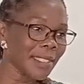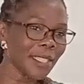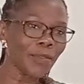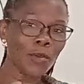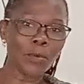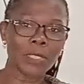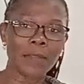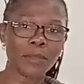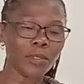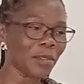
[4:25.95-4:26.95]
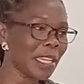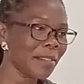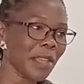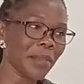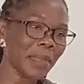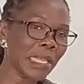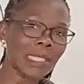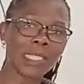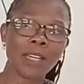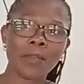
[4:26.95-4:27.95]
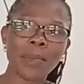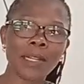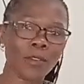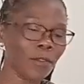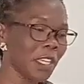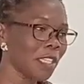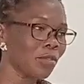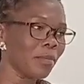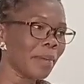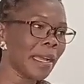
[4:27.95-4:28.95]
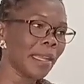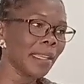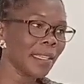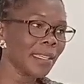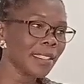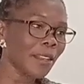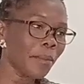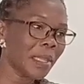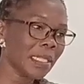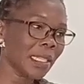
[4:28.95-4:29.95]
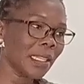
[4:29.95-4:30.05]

just for consumption. And maybe they sell part of it to buy some basic